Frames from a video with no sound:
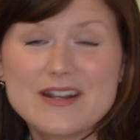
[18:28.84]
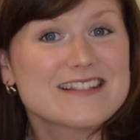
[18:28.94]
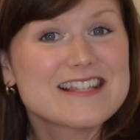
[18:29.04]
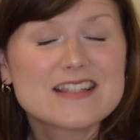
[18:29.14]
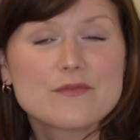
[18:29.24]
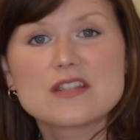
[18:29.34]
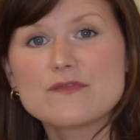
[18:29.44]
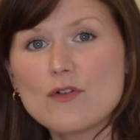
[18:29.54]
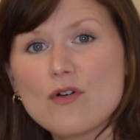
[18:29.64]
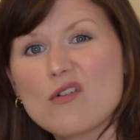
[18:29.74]
in
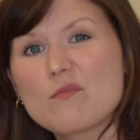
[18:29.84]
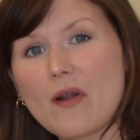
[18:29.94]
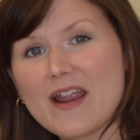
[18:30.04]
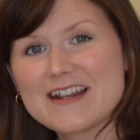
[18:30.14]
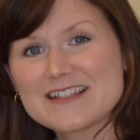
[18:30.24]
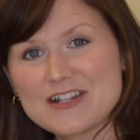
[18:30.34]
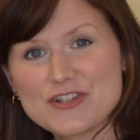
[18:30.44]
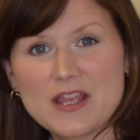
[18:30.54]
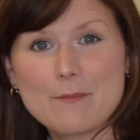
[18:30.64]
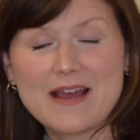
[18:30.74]
1974, Brian
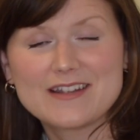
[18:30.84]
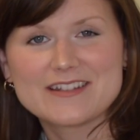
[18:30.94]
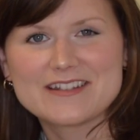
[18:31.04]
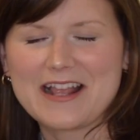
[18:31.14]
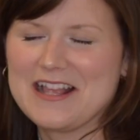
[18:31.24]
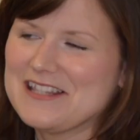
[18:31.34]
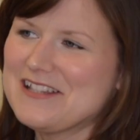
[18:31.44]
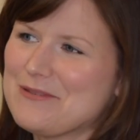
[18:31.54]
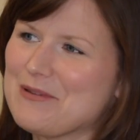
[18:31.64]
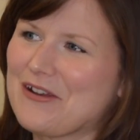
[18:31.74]
essentially abandoned,
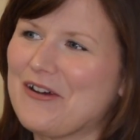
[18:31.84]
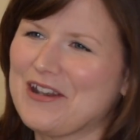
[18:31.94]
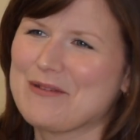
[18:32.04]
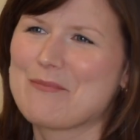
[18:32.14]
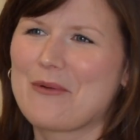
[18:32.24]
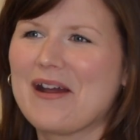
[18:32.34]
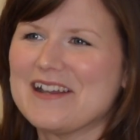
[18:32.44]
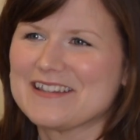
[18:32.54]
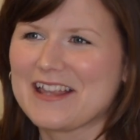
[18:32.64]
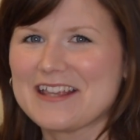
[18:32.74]
to be calling him
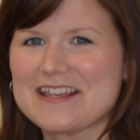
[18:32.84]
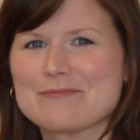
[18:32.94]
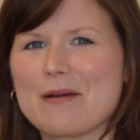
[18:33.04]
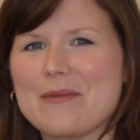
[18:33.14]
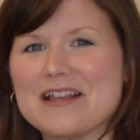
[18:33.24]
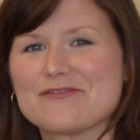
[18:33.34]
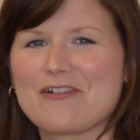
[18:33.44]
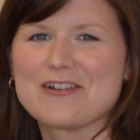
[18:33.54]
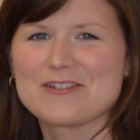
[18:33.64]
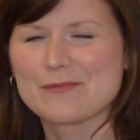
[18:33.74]
Brian, like he's my best
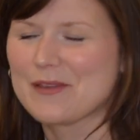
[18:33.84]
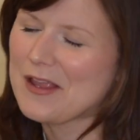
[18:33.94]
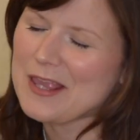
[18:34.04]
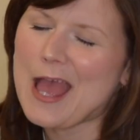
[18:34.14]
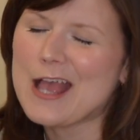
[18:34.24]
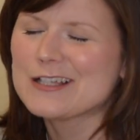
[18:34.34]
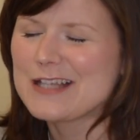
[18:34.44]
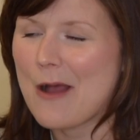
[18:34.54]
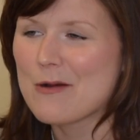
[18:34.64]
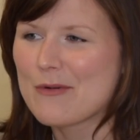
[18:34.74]
friend or something, like, yeah,
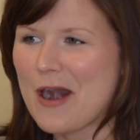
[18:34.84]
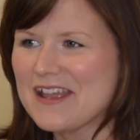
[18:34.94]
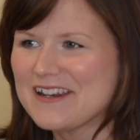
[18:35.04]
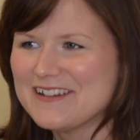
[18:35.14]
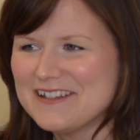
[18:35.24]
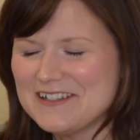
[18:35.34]
our Brian.